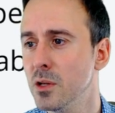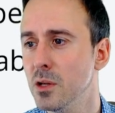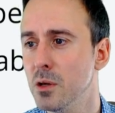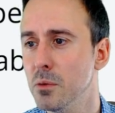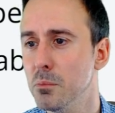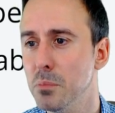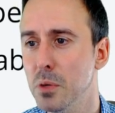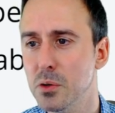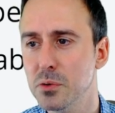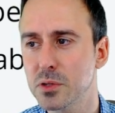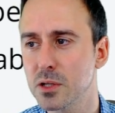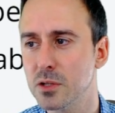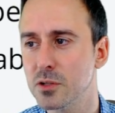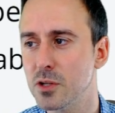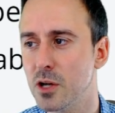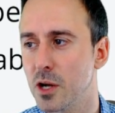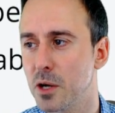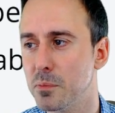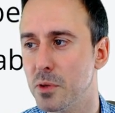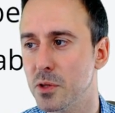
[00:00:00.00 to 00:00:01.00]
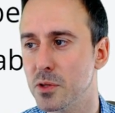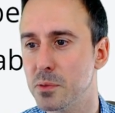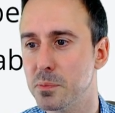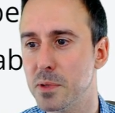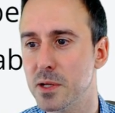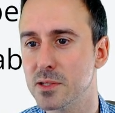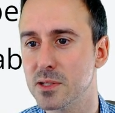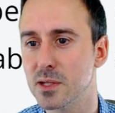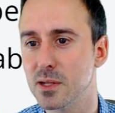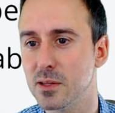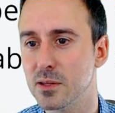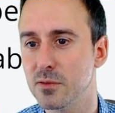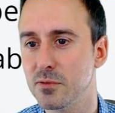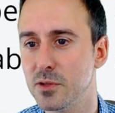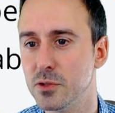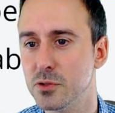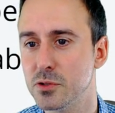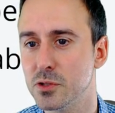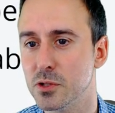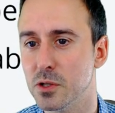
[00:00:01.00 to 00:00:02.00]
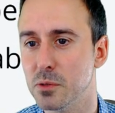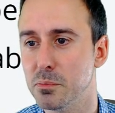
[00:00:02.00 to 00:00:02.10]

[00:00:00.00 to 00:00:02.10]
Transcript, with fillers: Both can talk about the present and the future,